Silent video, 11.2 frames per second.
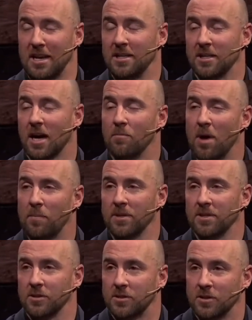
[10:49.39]
and to come up and
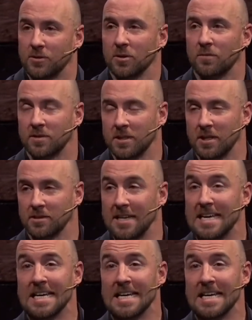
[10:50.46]
to, to surface in us